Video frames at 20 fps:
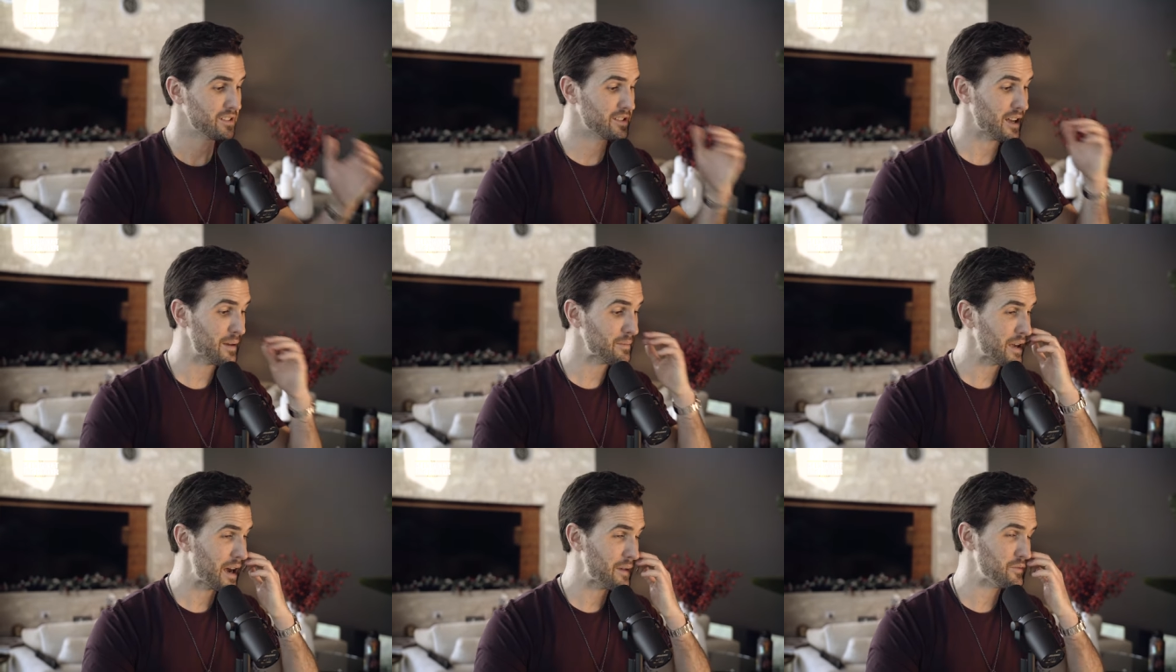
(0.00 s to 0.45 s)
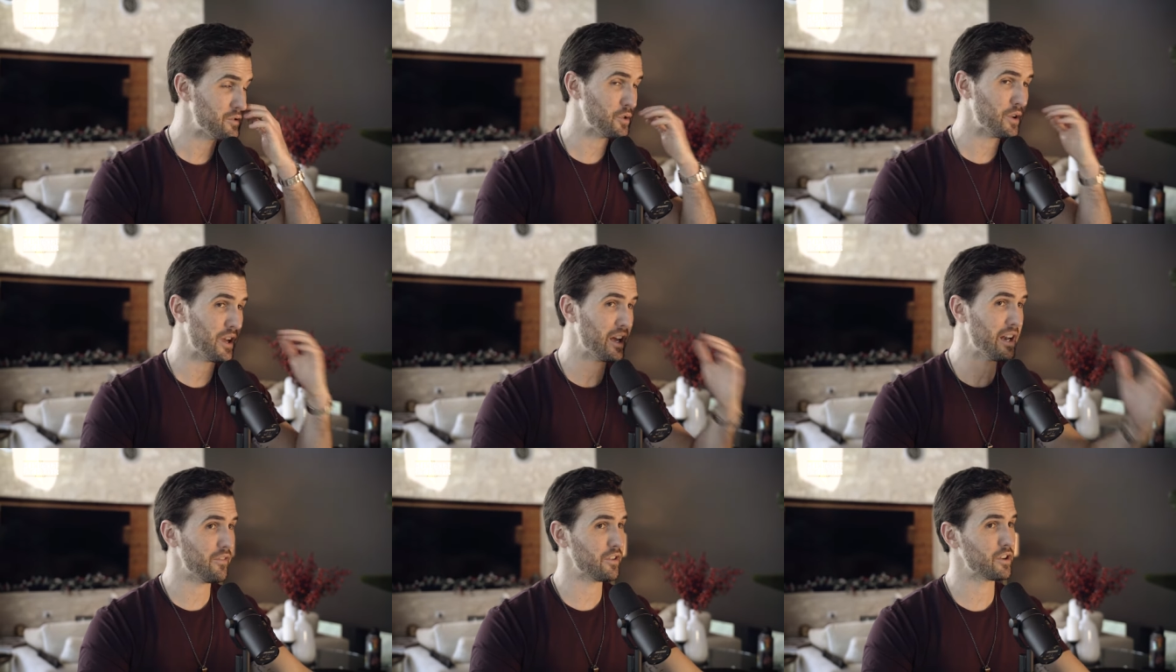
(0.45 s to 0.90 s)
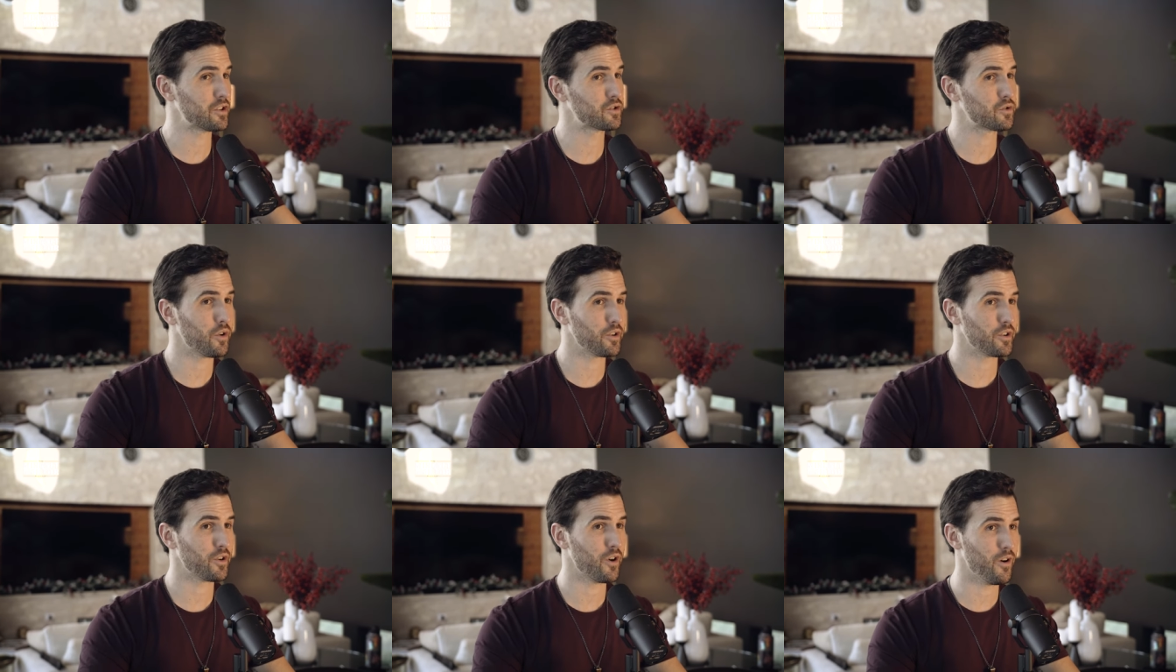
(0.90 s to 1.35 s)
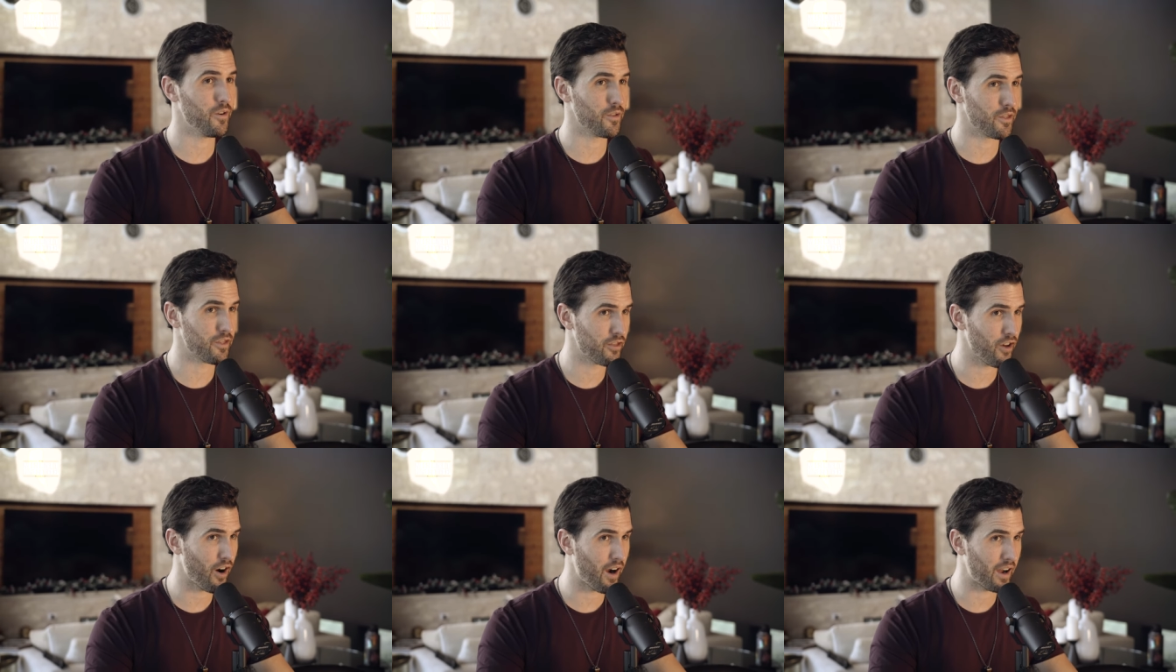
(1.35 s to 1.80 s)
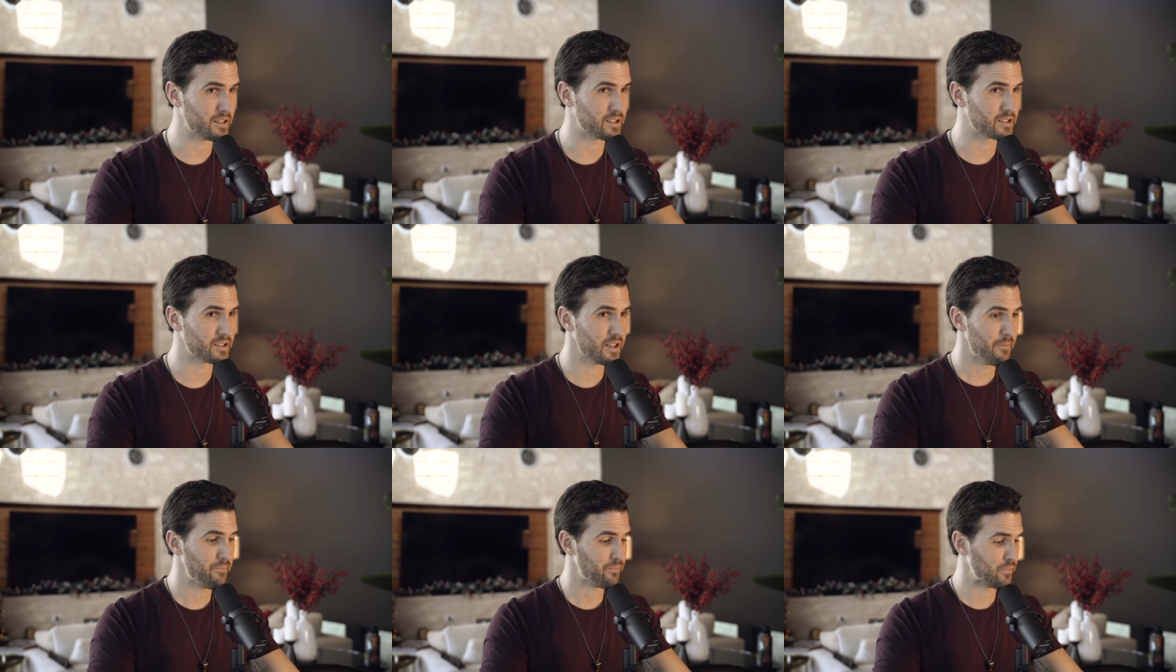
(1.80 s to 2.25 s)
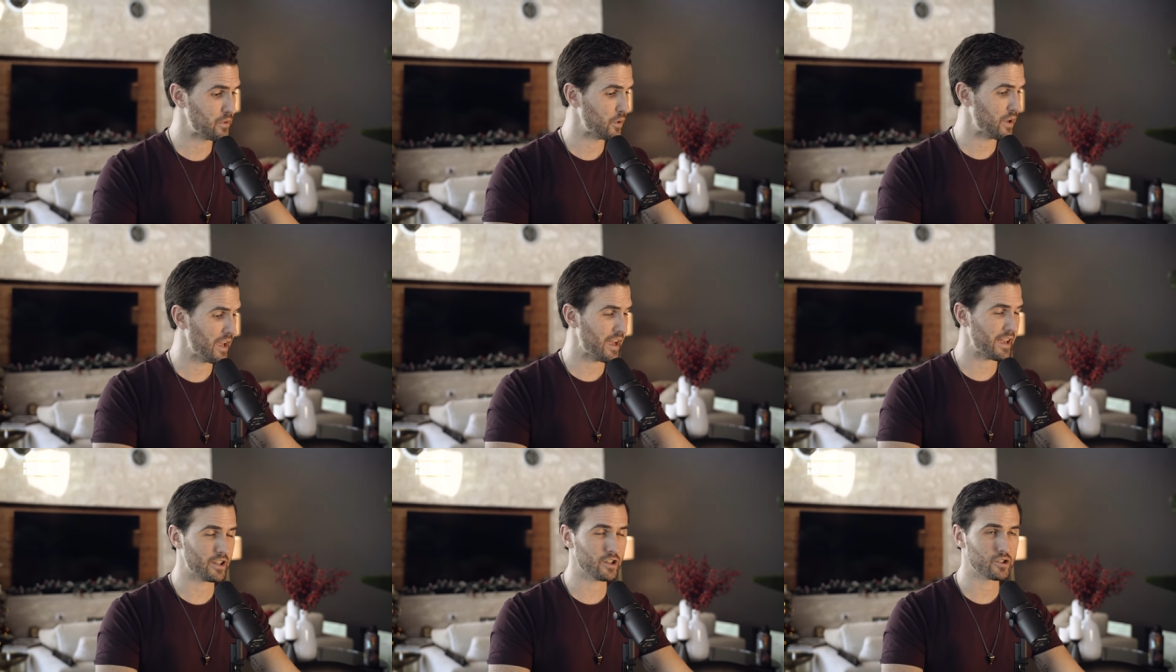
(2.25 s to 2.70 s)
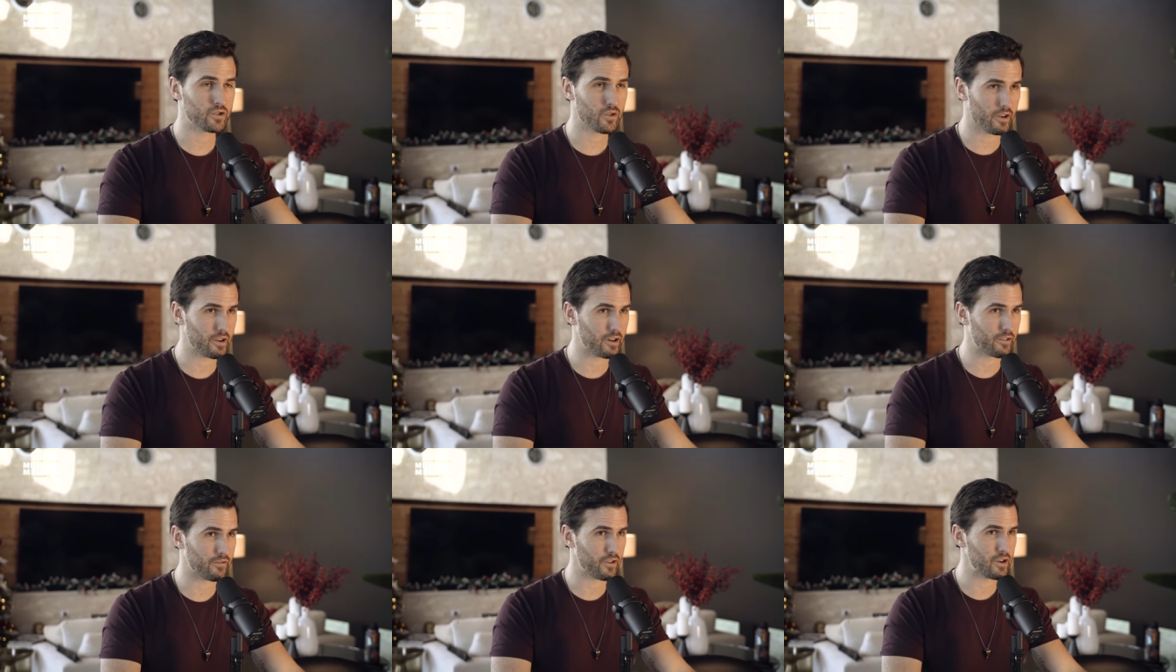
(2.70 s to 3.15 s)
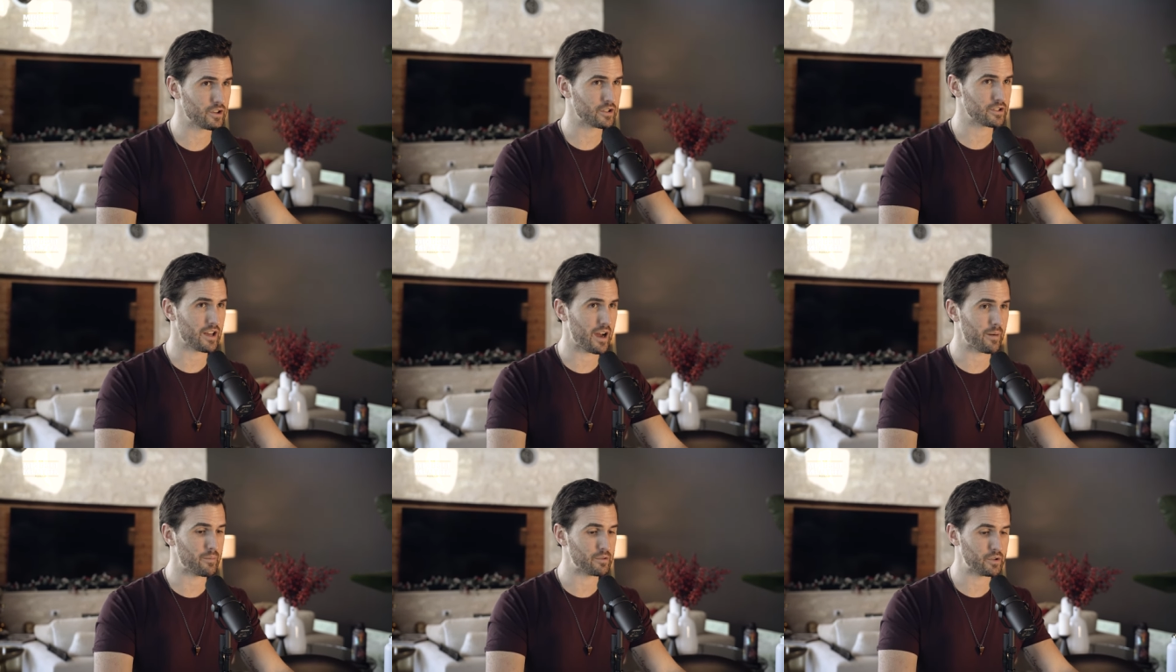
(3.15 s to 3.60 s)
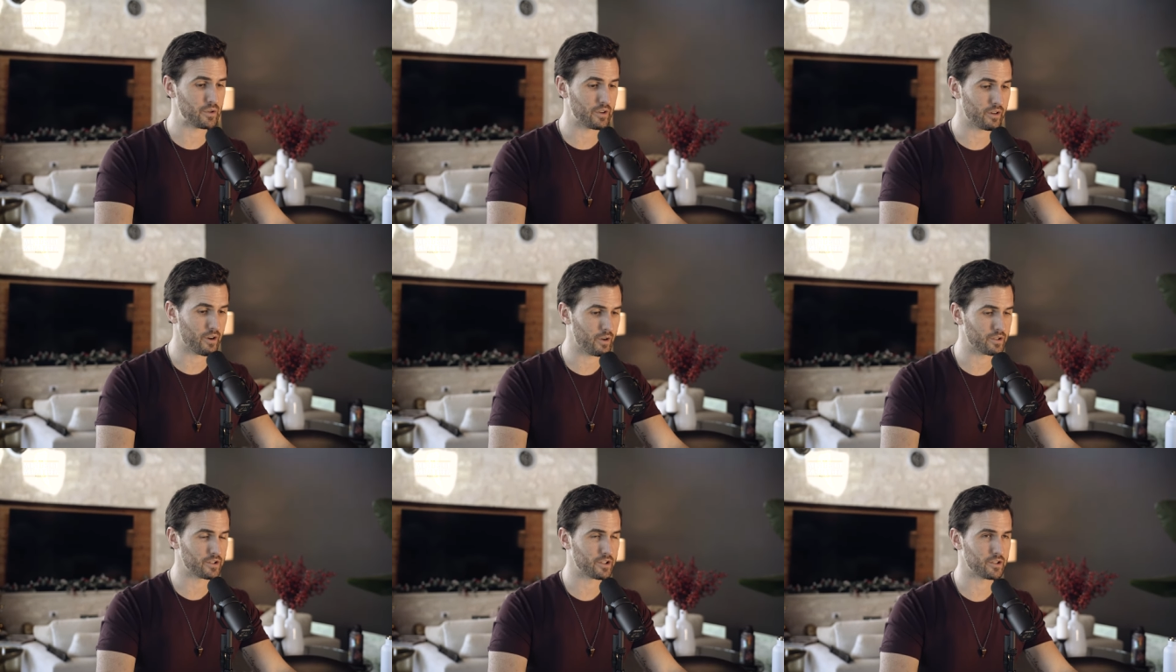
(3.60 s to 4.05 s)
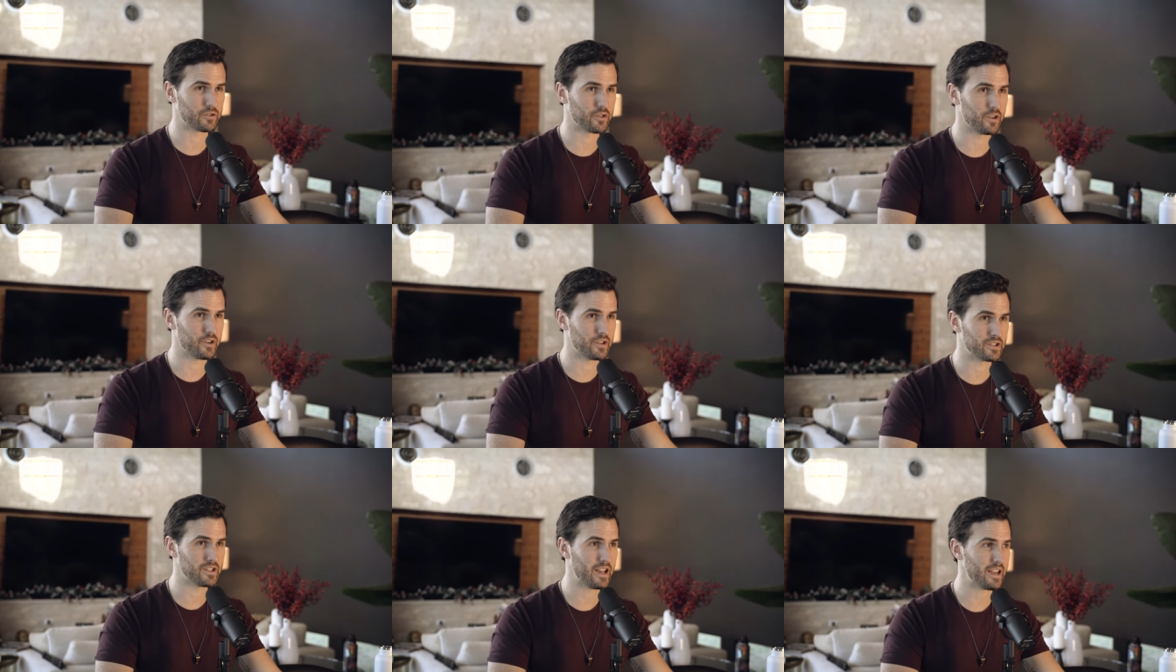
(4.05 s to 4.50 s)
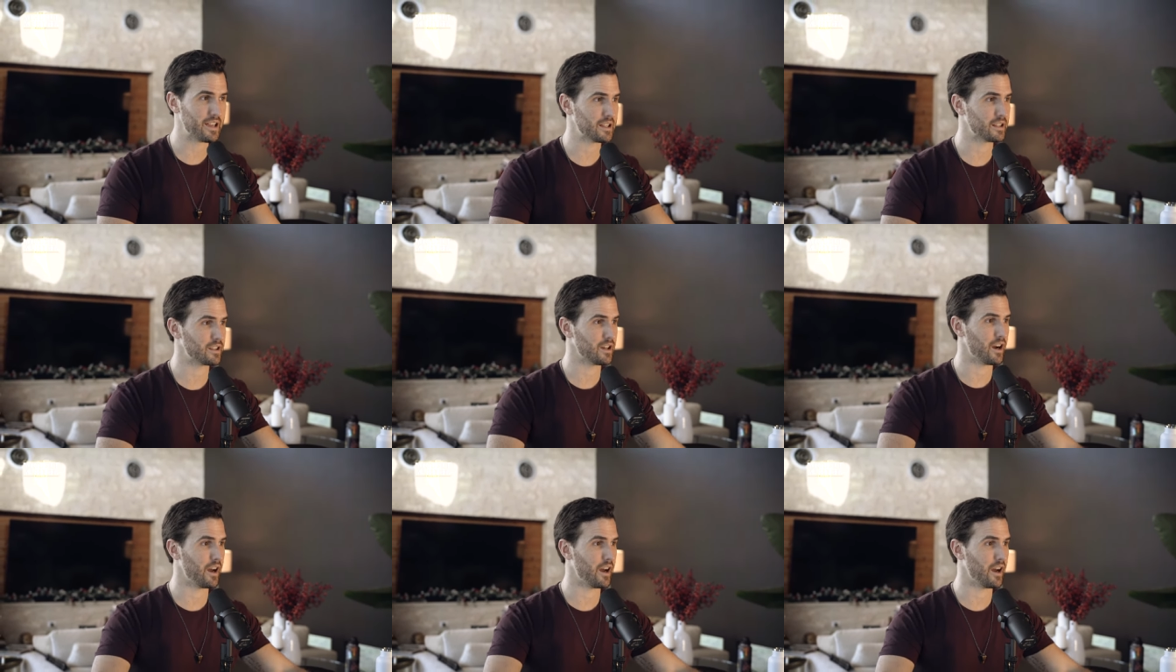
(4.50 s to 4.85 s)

sometimes you can't even control your own thoughts. You can't control your first thought, but you can always control your second